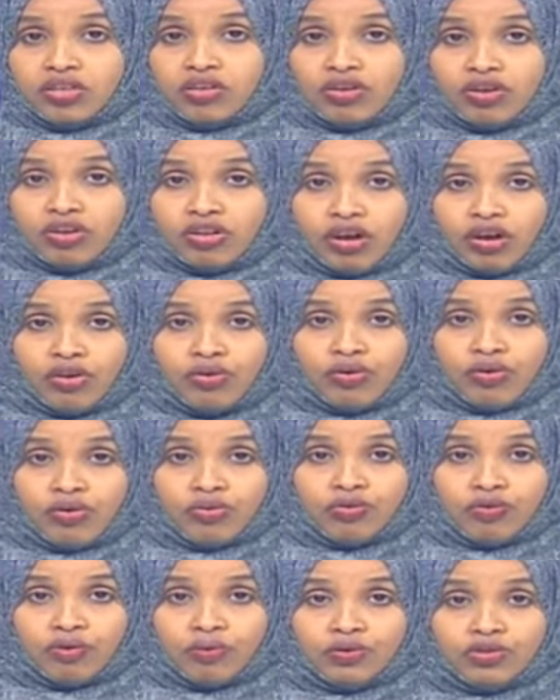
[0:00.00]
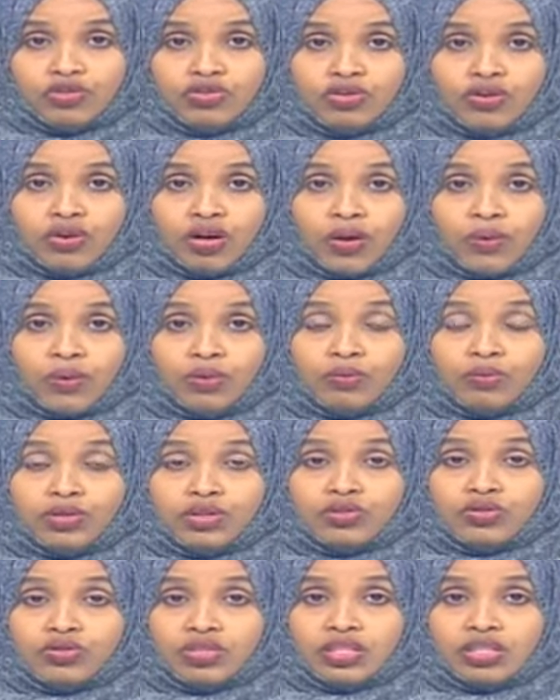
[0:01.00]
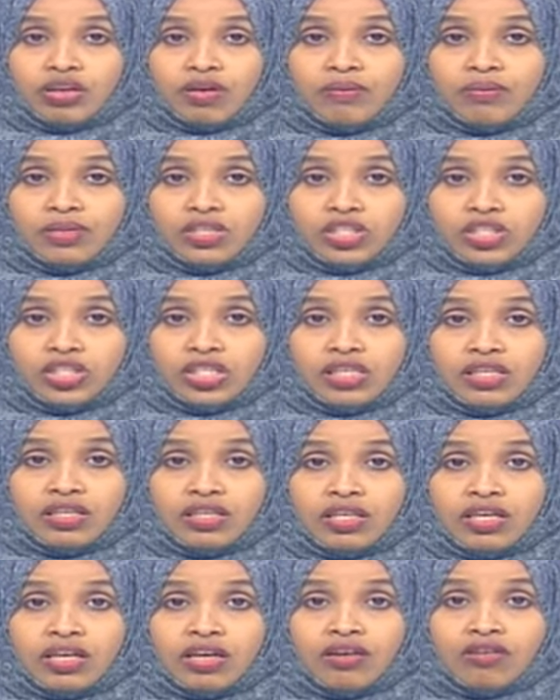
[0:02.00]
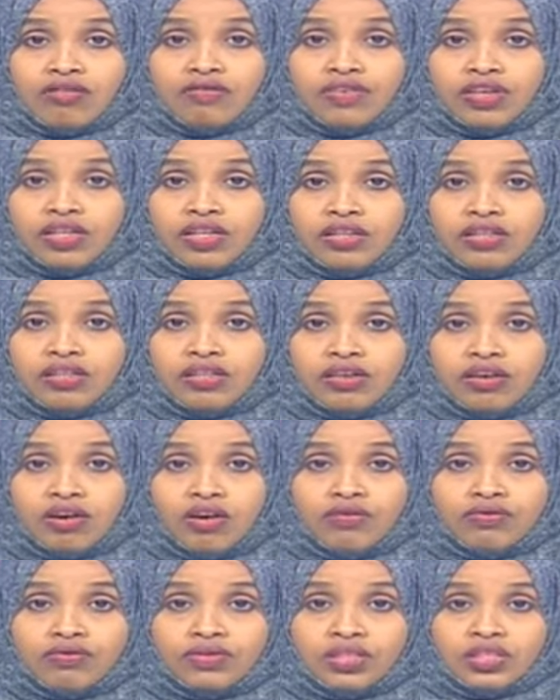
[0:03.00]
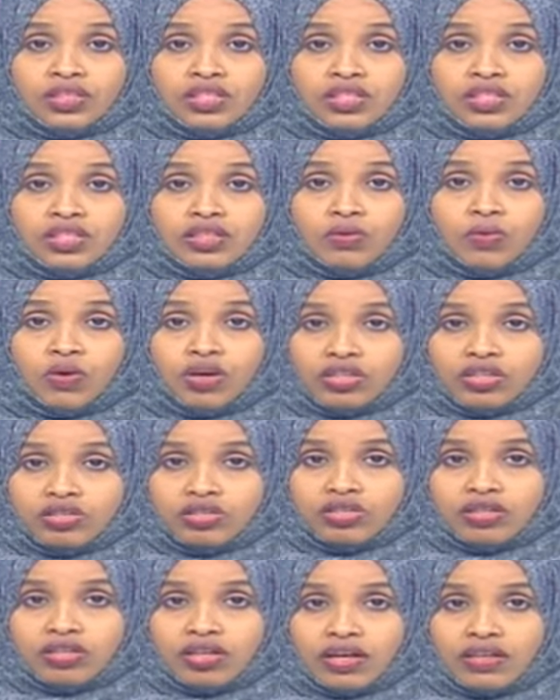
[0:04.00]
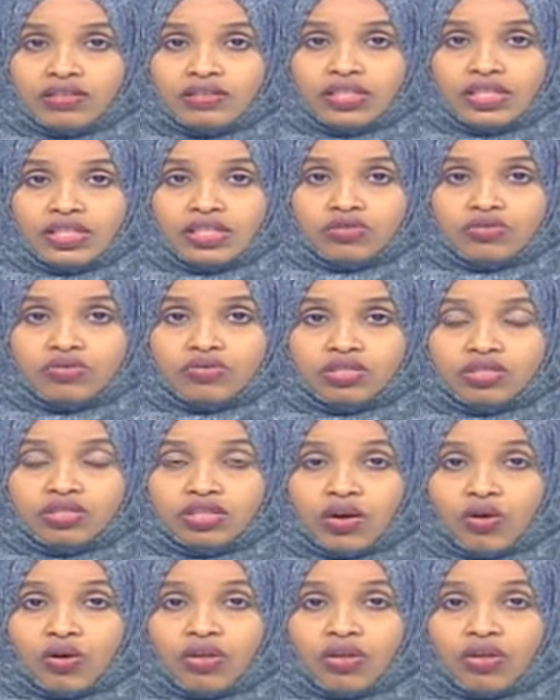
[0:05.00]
corridor north from Tadjourah will be to see completion in the field of the water and the electricity.